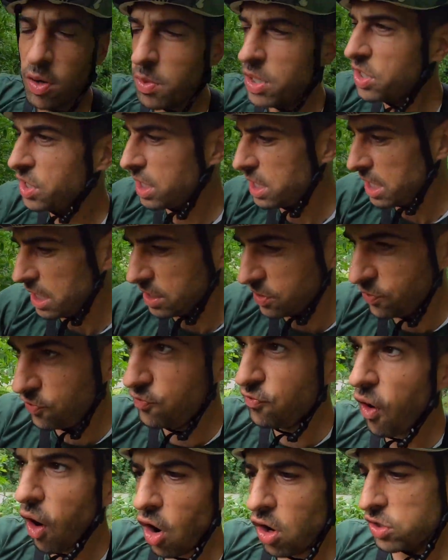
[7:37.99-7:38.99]
like my seat is
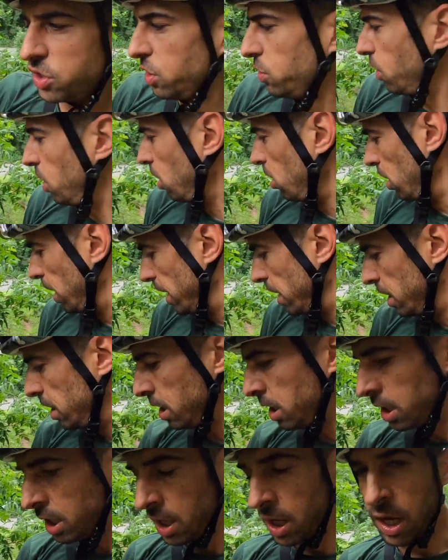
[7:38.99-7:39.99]
far too high
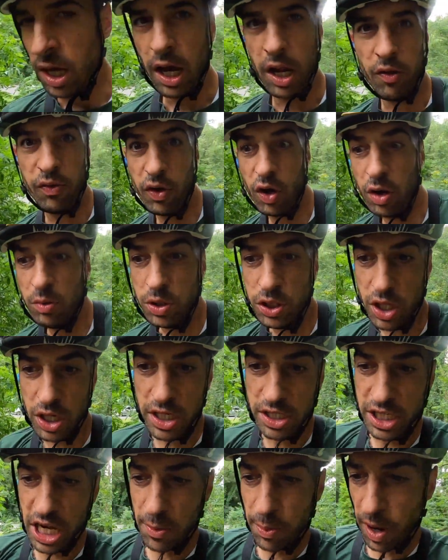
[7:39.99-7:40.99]
and I feel like I'm just going
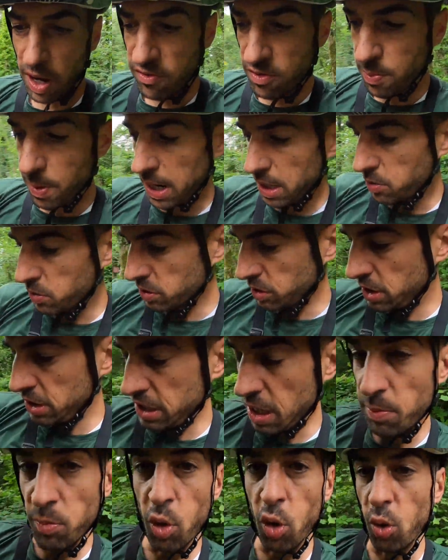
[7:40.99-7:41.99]
to tip over backwards. I need to
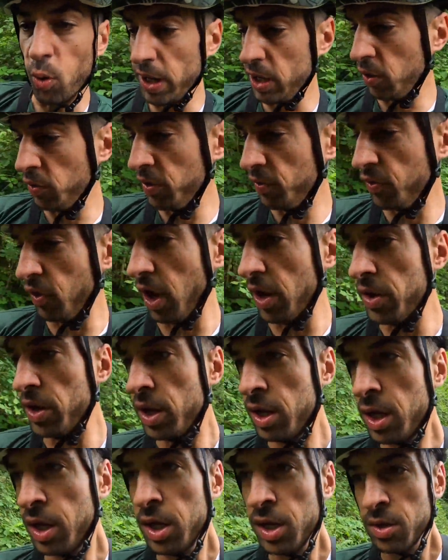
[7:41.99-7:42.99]
get more weight on the front.
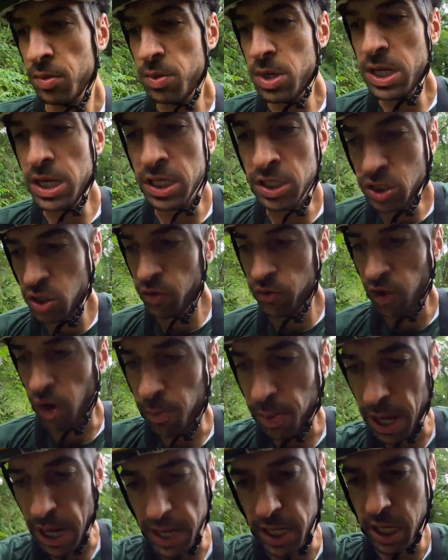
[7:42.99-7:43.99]
I'm leaning too far
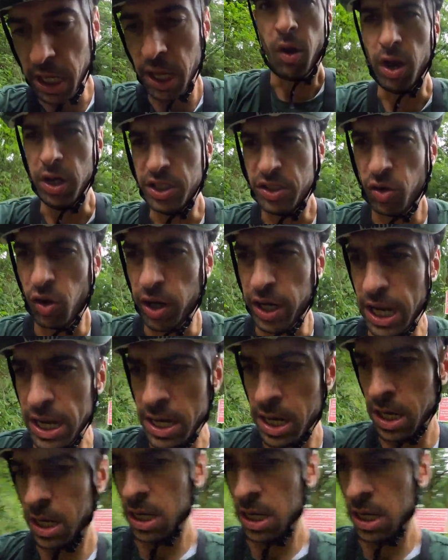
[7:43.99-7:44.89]
back. All right, let's try again.